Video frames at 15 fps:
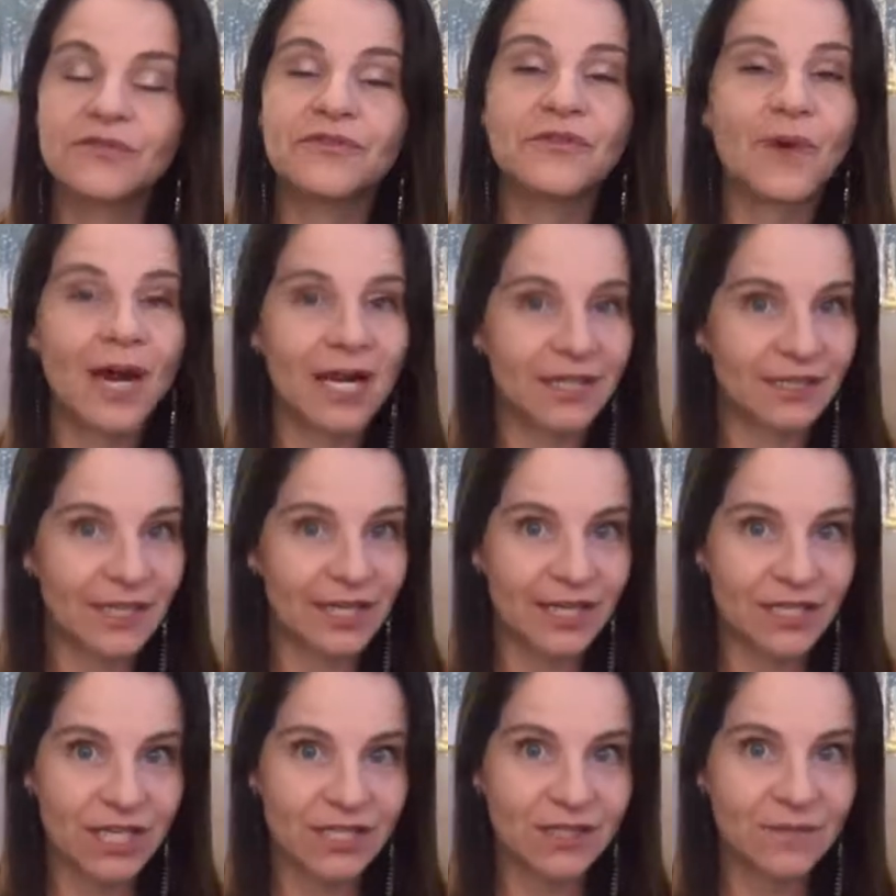if you are in the
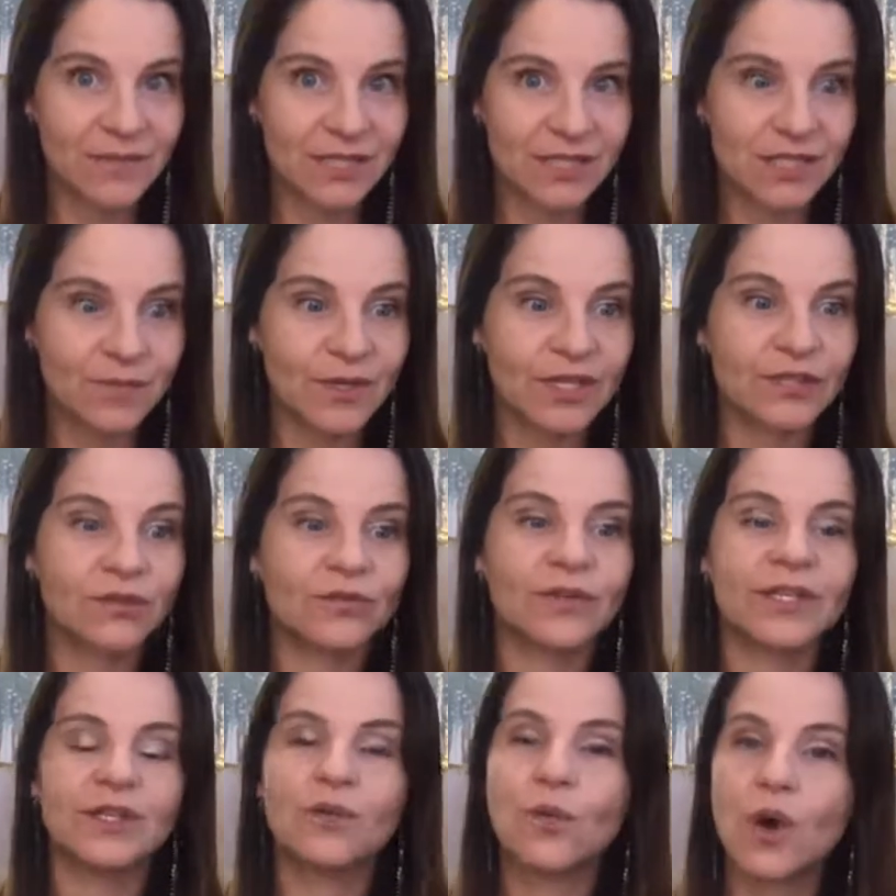Energetic Business Breakthrough
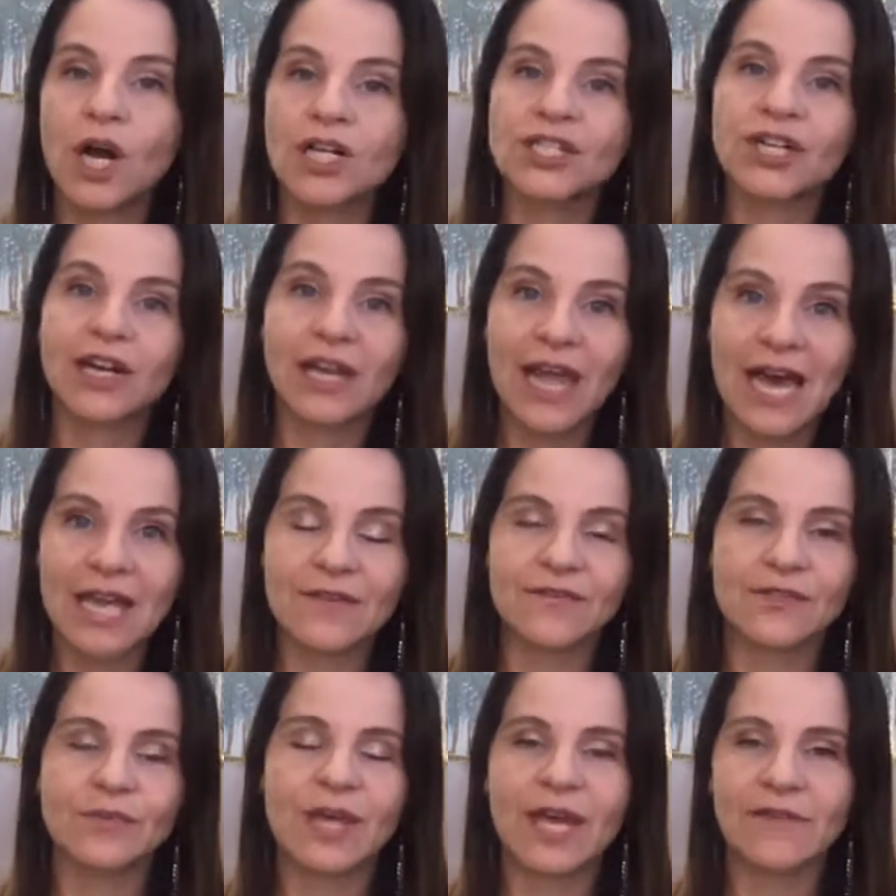and you watch our
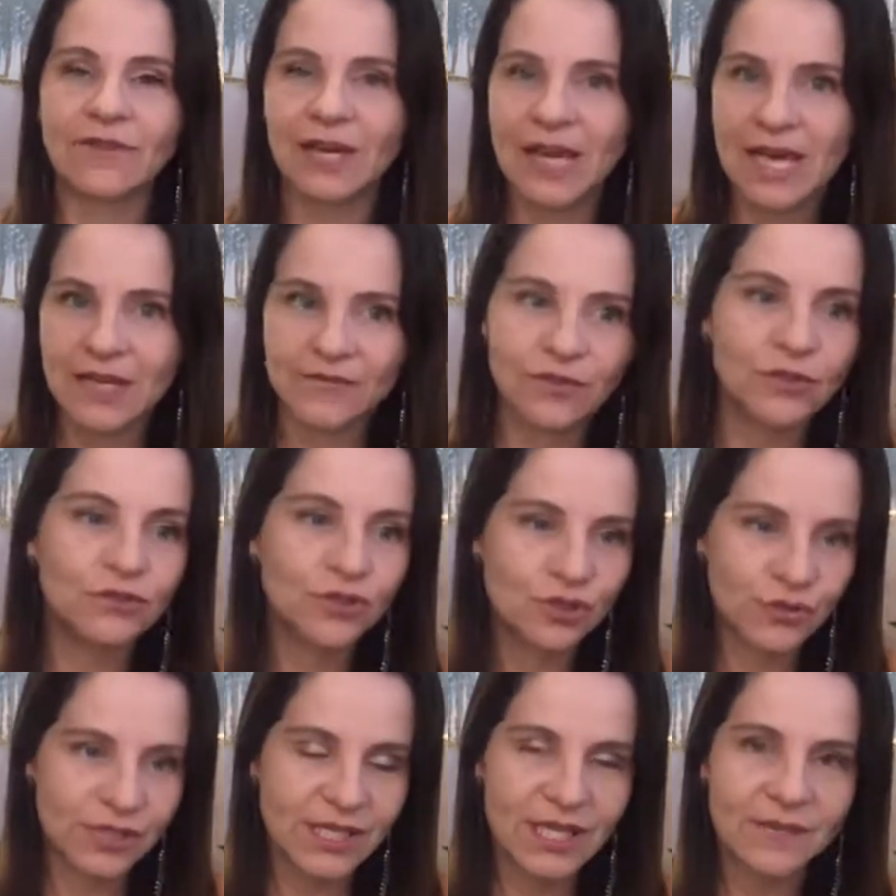lives, we have a live on
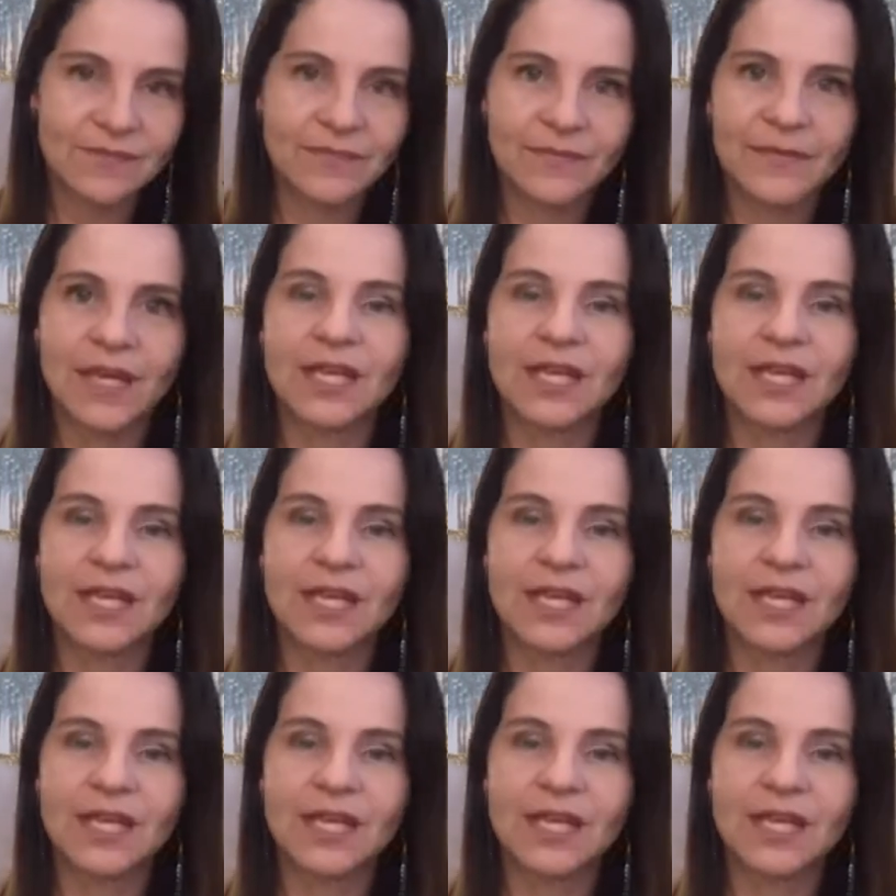Tuesday.